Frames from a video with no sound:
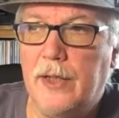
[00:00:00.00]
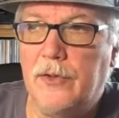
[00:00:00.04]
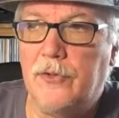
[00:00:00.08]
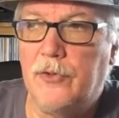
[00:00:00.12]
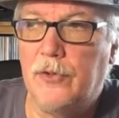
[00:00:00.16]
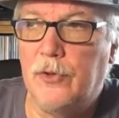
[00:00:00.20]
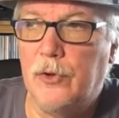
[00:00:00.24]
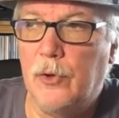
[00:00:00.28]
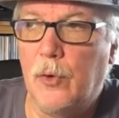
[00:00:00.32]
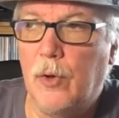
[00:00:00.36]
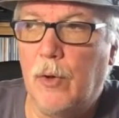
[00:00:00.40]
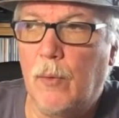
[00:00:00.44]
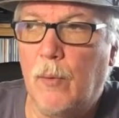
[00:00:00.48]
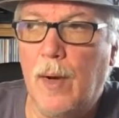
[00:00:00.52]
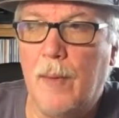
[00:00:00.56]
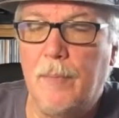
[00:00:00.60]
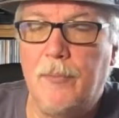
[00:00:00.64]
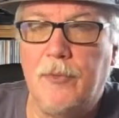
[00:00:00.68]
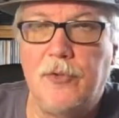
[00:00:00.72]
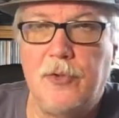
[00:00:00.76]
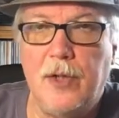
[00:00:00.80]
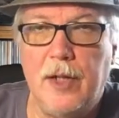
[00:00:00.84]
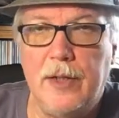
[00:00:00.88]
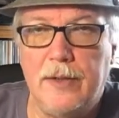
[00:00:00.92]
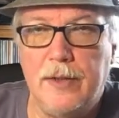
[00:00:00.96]
It's a newer
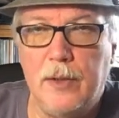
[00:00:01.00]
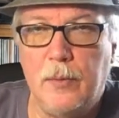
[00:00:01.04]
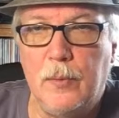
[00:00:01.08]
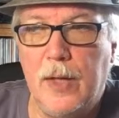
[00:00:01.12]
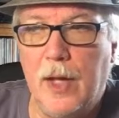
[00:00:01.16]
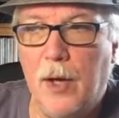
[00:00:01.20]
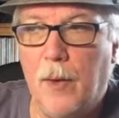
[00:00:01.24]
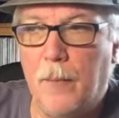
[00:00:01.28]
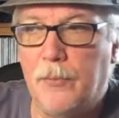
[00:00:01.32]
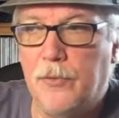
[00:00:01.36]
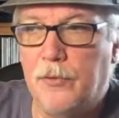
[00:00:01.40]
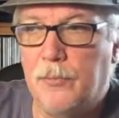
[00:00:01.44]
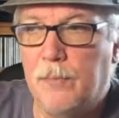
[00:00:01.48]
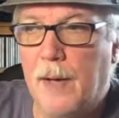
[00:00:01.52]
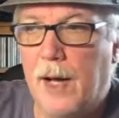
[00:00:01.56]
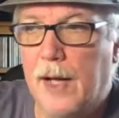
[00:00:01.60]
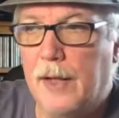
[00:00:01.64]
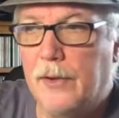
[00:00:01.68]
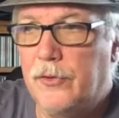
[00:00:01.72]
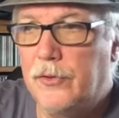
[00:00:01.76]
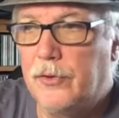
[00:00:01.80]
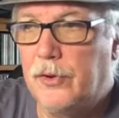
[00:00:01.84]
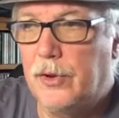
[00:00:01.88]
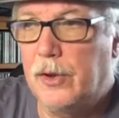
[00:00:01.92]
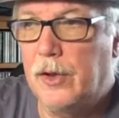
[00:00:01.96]
website that we help
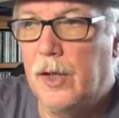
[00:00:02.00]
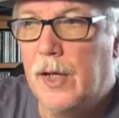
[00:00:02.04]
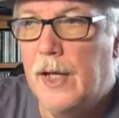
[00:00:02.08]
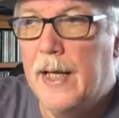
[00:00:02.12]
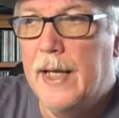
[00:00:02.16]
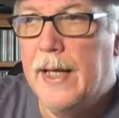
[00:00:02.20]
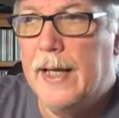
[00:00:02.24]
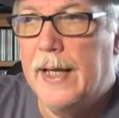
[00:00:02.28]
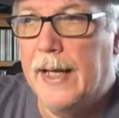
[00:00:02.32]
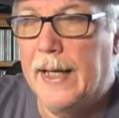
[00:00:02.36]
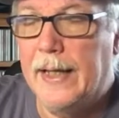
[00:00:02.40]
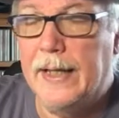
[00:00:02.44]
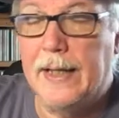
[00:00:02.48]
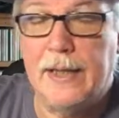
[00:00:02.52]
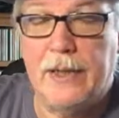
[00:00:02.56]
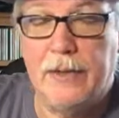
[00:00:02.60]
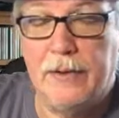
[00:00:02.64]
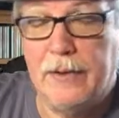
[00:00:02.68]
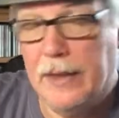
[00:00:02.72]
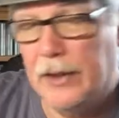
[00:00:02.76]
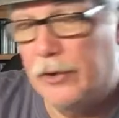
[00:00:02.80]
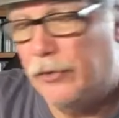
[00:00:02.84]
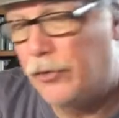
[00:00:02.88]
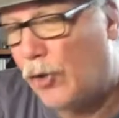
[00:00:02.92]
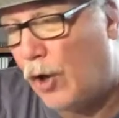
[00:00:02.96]
sponsor, and it
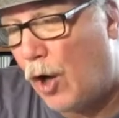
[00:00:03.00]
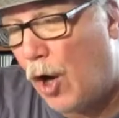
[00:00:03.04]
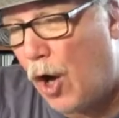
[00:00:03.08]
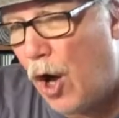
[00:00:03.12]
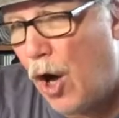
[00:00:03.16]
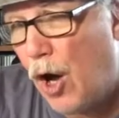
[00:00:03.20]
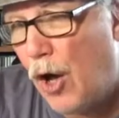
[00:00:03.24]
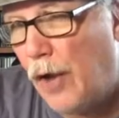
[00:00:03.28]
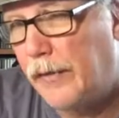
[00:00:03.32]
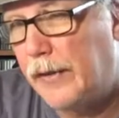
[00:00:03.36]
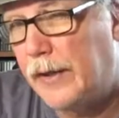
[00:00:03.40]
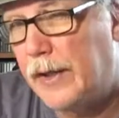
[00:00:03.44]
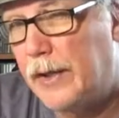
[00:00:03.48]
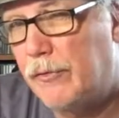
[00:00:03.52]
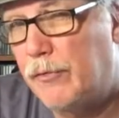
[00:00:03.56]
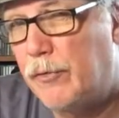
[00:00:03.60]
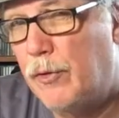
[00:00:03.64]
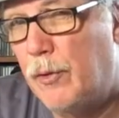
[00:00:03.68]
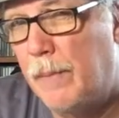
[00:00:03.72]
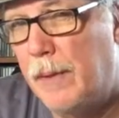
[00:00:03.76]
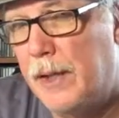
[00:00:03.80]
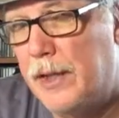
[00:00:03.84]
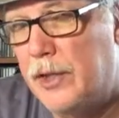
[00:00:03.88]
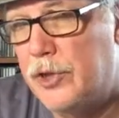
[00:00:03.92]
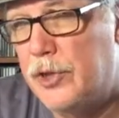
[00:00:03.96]
contains all the
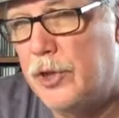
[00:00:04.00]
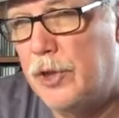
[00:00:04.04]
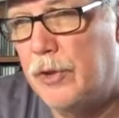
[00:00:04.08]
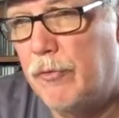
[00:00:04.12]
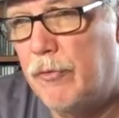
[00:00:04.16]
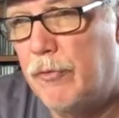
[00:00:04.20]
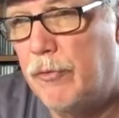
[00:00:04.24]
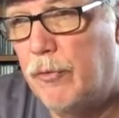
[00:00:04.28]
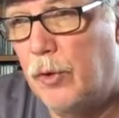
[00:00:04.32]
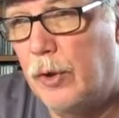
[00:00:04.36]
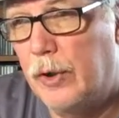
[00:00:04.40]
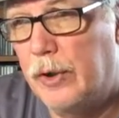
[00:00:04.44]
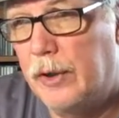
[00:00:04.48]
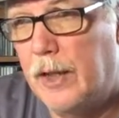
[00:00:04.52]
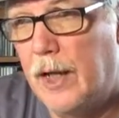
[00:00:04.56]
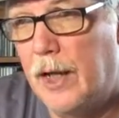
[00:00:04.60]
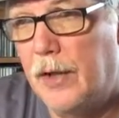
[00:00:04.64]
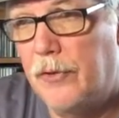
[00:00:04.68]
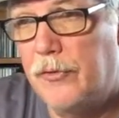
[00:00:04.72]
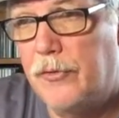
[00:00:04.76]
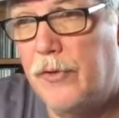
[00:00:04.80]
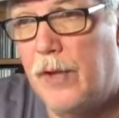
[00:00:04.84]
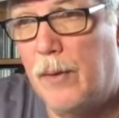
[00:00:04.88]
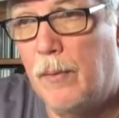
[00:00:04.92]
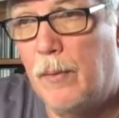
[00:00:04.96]
information for Dust.